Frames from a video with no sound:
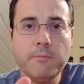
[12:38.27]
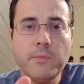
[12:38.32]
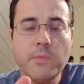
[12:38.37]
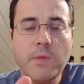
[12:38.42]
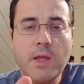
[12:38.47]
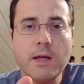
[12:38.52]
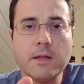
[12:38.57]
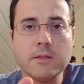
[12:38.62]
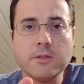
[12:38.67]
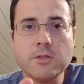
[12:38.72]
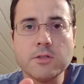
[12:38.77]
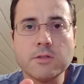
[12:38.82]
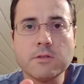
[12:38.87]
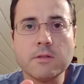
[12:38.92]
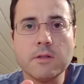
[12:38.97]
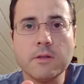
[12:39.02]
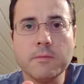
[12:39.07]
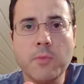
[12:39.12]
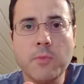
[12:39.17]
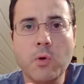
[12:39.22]
yeah, it's
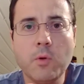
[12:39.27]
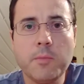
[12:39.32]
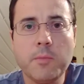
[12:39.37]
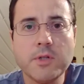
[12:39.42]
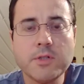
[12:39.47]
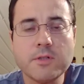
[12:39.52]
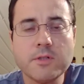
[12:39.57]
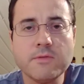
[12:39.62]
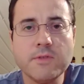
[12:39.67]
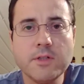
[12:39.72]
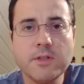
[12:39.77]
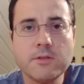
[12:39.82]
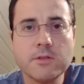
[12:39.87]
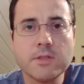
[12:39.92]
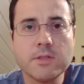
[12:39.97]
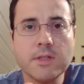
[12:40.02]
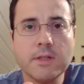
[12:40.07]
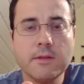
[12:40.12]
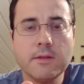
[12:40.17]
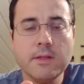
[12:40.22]
just a whole bunch of
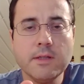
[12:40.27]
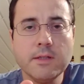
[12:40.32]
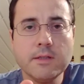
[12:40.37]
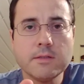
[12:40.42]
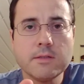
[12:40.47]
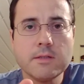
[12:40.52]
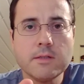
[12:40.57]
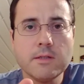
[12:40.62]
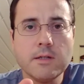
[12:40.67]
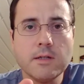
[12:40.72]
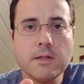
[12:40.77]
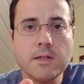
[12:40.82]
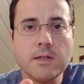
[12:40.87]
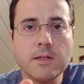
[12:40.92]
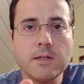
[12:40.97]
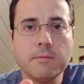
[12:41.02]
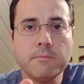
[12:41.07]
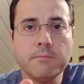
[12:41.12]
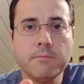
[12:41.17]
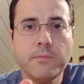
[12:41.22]
interesting things
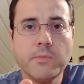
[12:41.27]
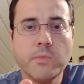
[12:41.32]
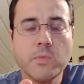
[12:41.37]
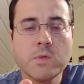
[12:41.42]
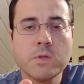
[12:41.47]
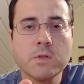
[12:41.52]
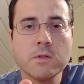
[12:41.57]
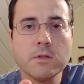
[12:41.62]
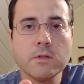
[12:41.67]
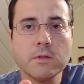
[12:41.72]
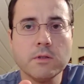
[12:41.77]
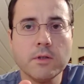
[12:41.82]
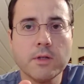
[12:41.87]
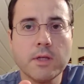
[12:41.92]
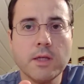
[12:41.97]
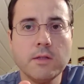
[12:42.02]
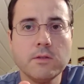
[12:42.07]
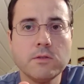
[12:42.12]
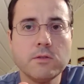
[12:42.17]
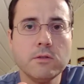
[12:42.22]
to
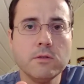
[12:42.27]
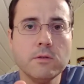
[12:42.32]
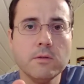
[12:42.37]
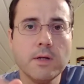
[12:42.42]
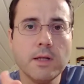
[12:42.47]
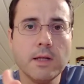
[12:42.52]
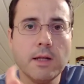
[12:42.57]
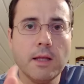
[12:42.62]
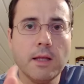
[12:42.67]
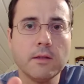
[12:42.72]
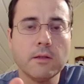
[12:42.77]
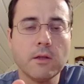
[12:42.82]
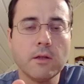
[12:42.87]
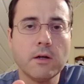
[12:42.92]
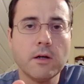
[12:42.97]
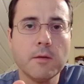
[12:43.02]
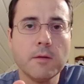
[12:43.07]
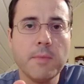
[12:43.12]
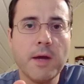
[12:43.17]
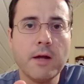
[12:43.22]
look into and
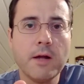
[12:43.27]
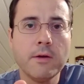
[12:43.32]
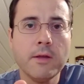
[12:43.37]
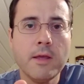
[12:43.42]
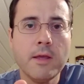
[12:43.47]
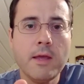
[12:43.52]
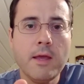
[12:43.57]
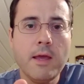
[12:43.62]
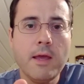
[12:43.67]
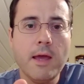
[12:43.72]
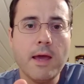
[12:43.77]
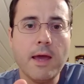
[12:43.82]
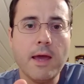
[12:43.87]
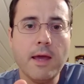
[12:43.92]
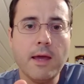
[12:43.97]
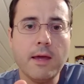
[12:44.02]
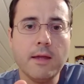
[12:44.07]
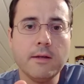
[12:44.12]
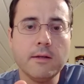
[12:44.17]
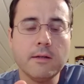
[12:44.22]
learn about.
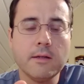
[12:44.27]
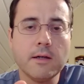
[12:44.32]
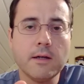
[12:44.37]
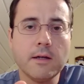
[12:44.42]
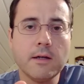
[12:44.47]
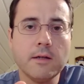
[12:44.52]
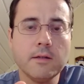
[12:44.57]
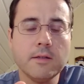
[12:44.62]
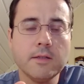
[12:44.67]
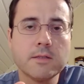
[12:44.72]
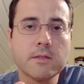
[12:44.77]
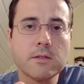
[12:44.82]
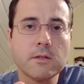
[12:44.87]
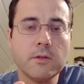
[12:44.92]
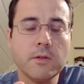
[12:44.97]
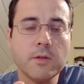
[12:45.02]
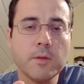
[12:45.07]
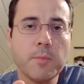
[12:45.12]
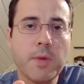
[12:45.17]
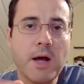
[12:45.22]
And it's
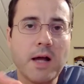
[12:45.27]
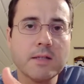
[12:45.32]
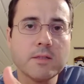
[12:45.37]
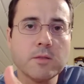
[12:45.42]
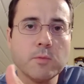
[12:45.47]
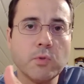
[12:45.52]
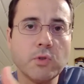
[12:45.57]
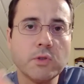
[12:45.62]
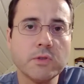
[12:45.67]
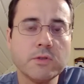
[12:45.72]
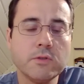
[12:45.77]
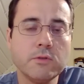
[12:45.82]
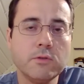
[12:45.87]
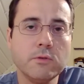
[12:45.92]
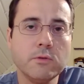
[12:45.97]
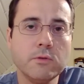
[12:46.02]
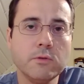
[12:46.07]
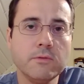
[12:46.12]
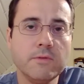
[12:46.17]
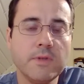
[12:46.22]
certainly possible to
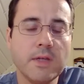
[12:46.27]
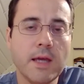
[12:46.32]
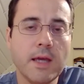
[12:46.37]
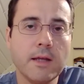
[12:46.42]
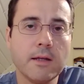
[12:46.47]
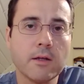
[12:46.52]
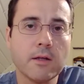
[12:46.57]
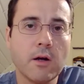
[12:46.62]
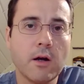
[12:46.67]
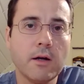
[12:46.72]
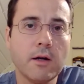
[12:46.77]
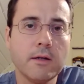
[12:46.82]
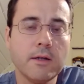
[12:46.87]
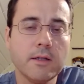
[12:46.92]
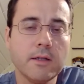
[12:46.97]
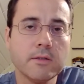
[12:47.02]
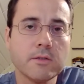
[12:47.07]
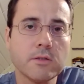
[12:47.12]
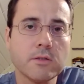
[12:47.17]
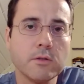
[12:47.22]
do veganic
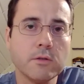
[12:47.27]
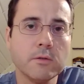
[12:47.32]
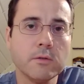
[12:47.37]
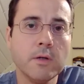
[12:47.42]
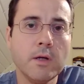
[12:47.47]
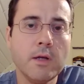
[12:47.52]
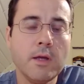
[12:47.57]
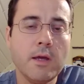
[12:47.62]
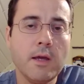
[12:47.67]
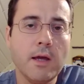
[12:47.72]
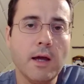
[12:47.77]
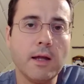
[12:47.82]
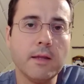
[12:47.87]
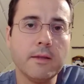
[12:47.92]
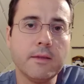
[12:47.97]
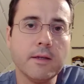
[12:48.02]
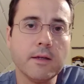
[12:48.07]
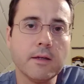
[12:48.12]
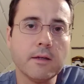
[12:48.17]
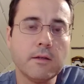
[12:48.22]
gardening. So I
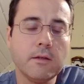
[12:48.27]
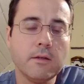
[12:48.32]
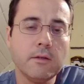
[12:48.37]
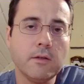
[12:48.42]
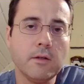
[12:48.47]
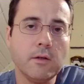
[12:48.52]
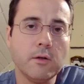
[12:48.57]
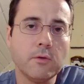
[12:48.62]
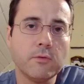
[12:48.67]
think, you know,